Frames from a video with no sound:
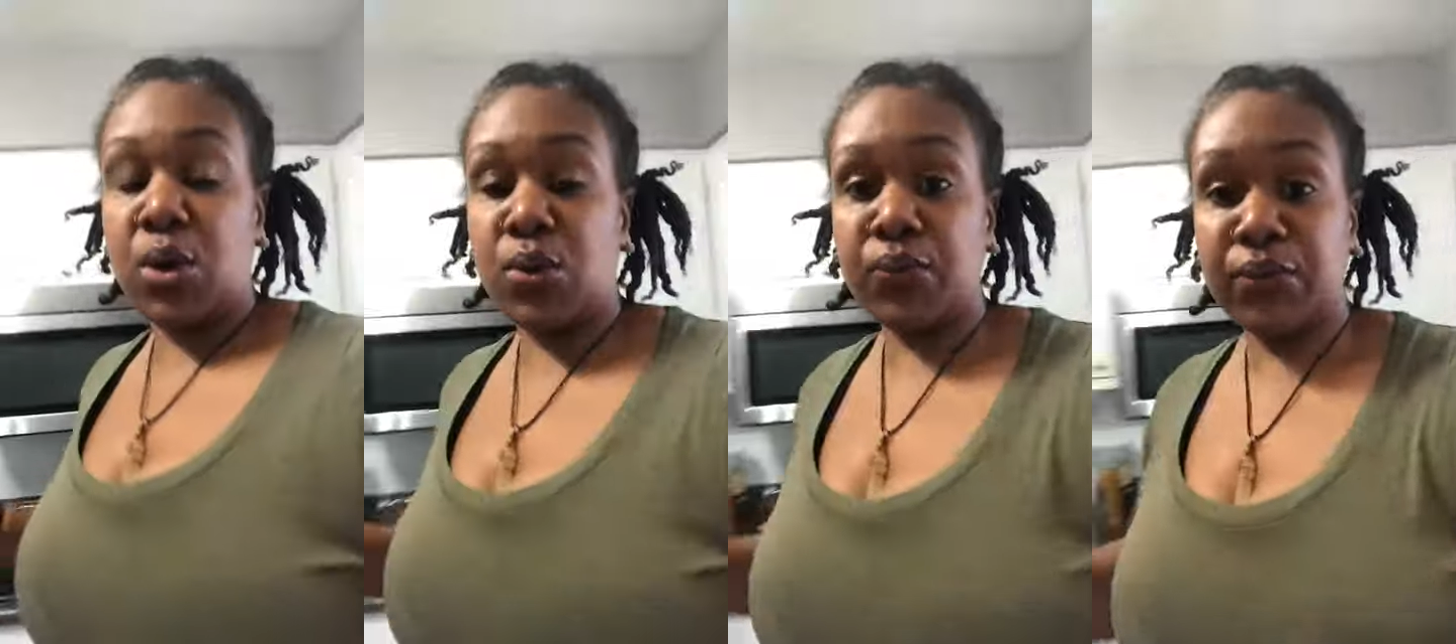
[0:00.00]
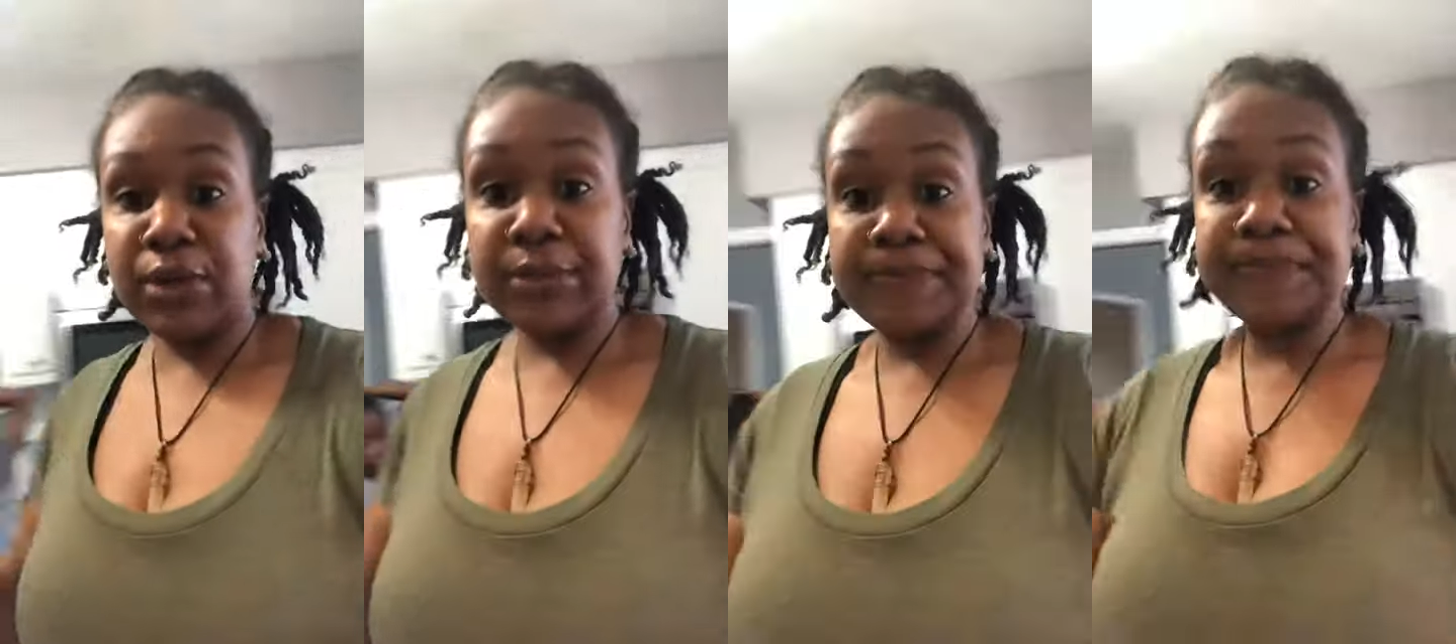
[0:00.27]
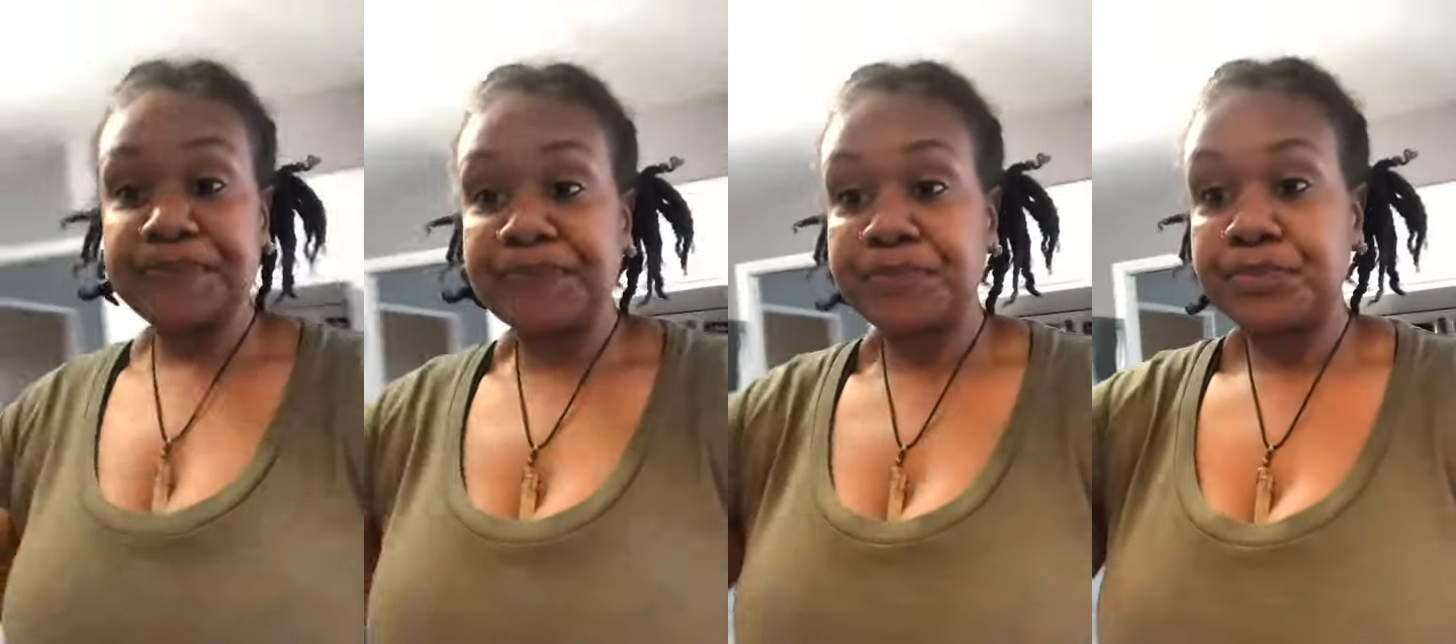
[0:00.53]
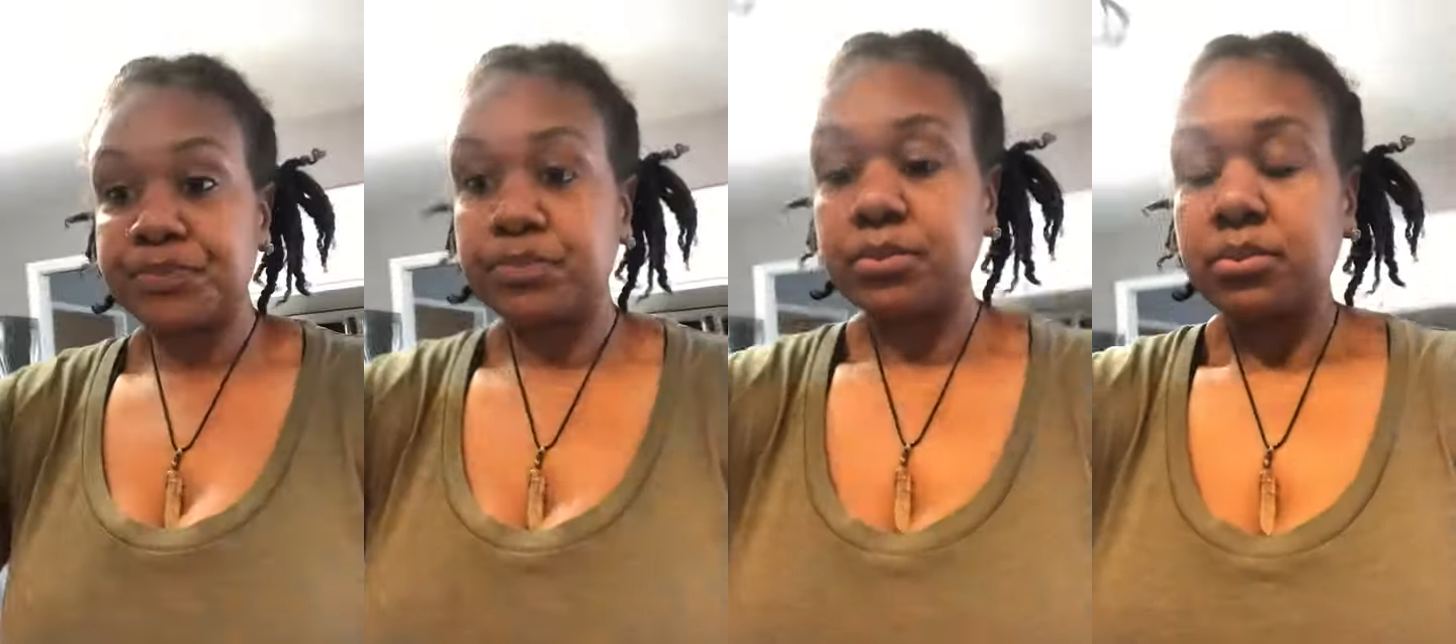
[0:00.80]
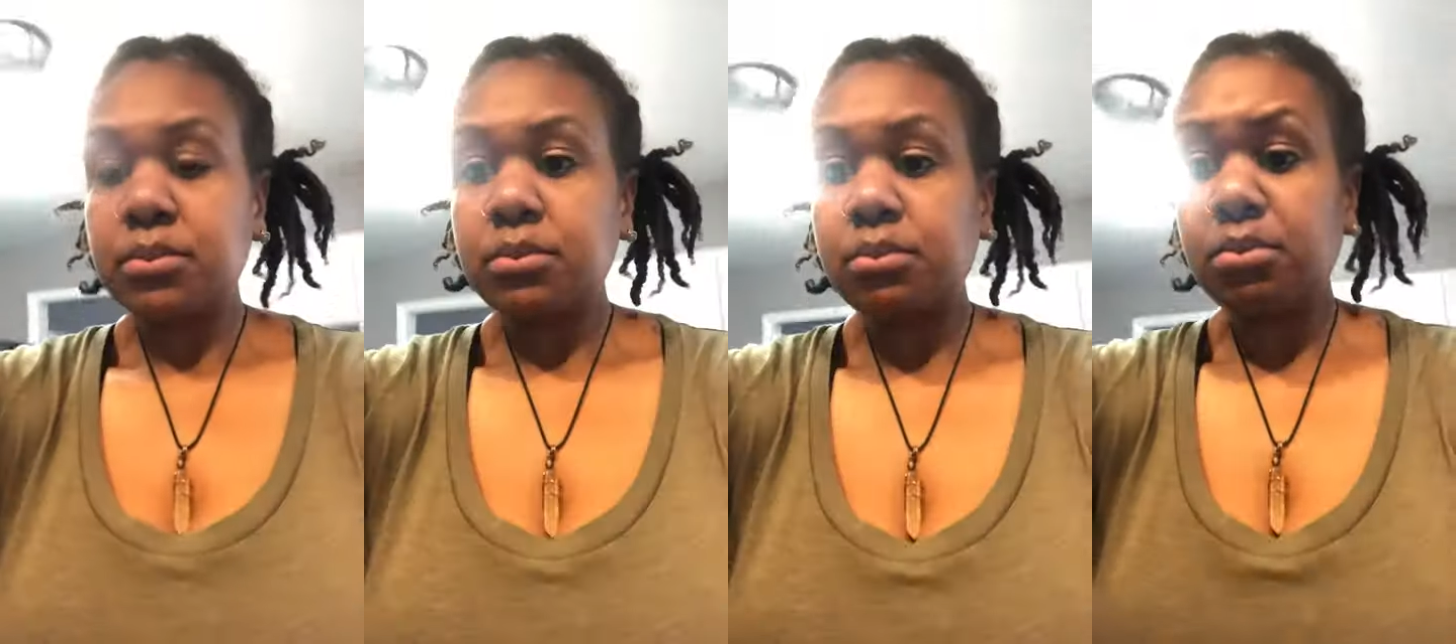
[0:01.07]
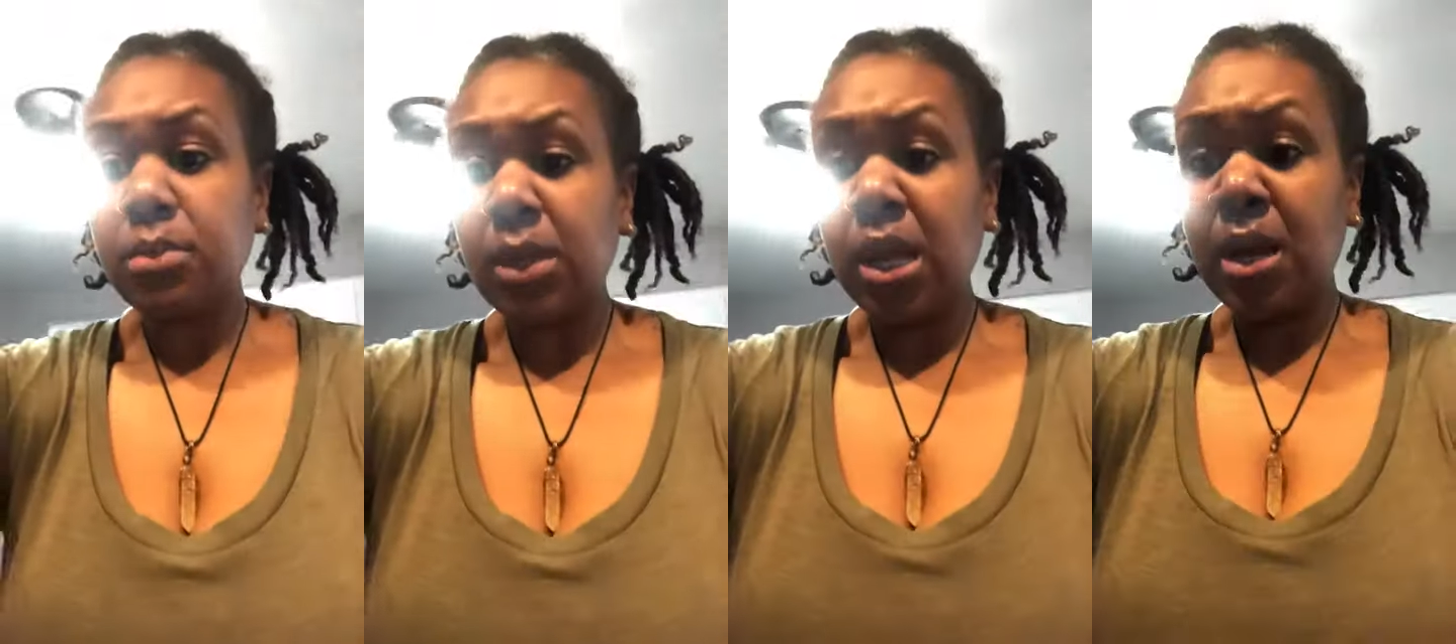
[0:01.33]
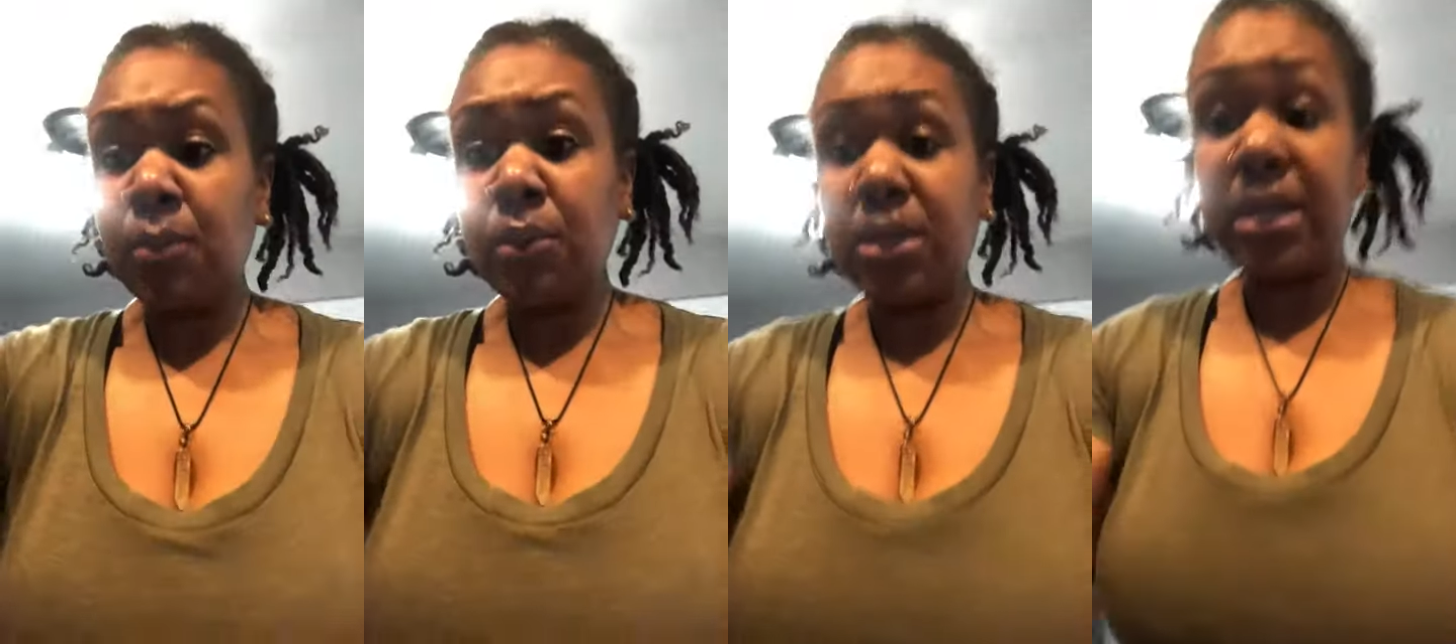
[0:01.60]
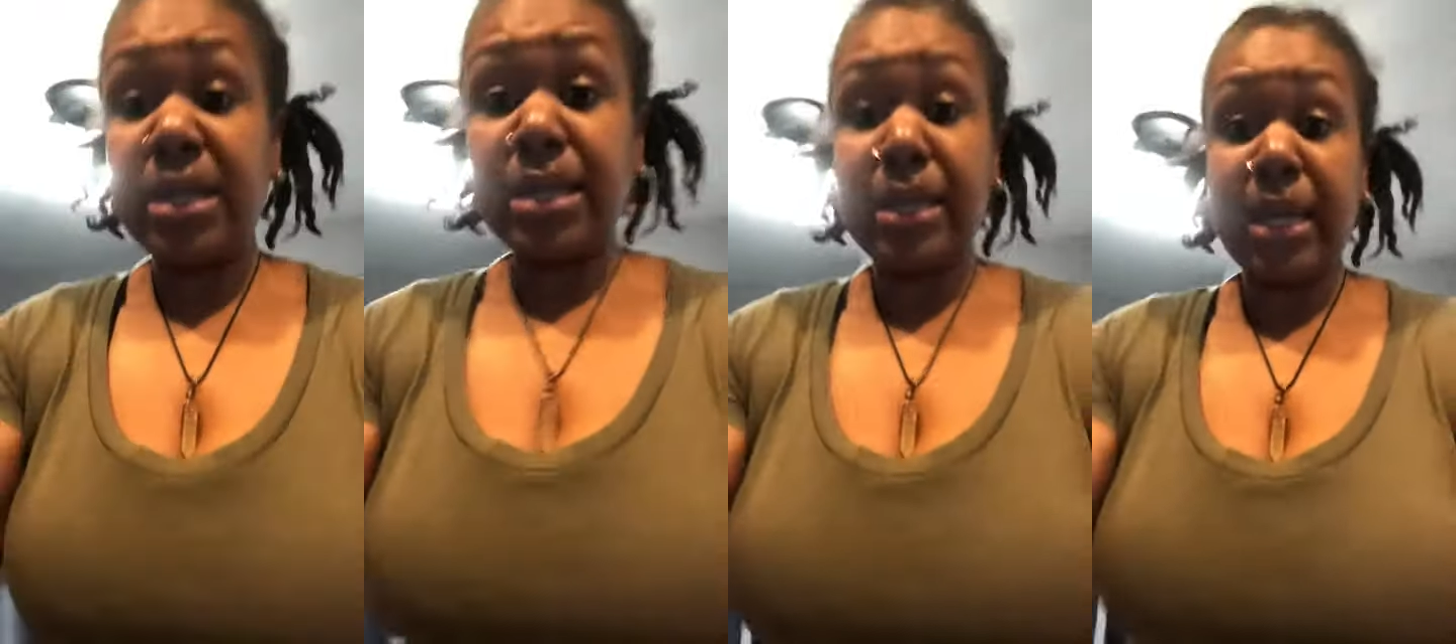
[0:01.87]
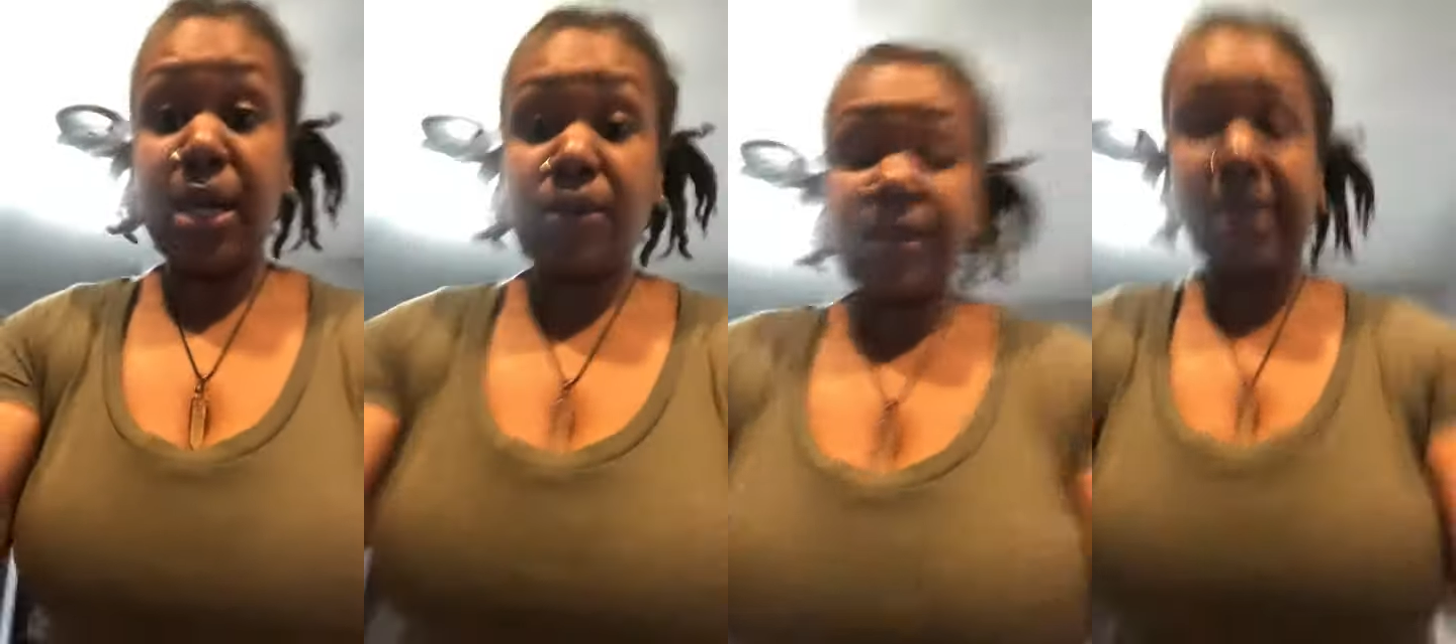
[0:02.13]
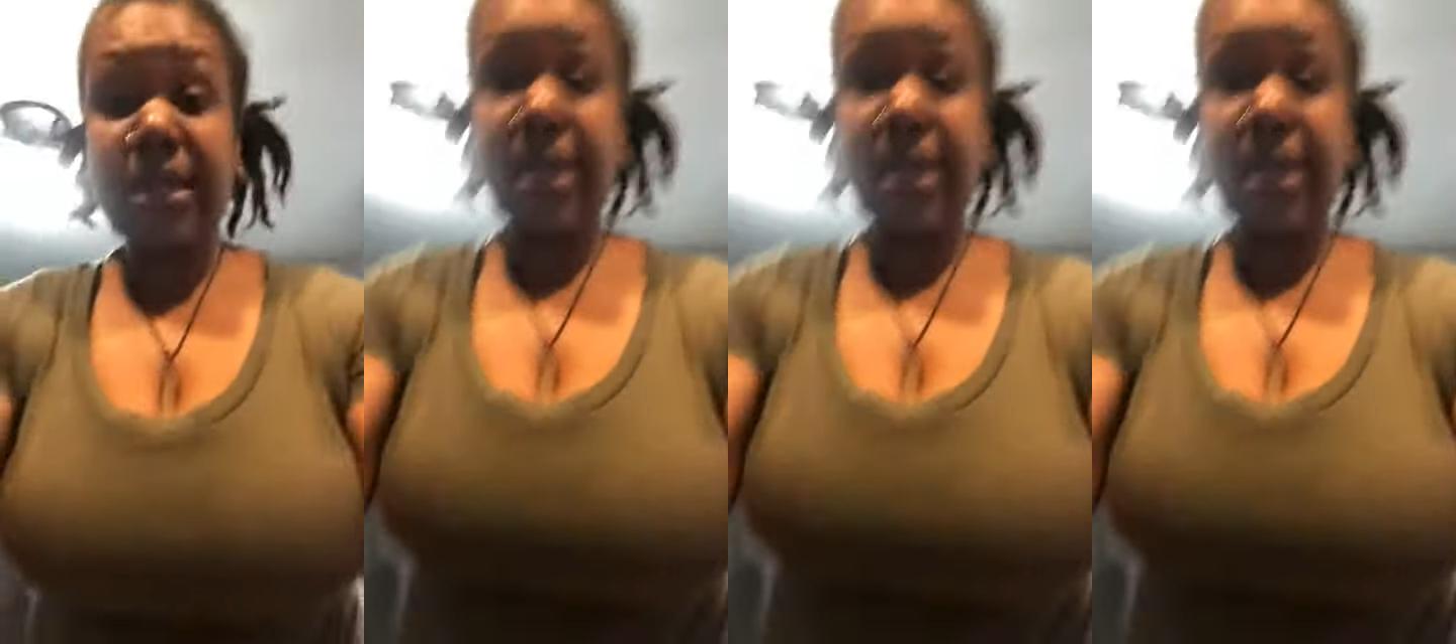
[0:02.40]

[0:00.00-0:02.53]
over and we're gonna layer it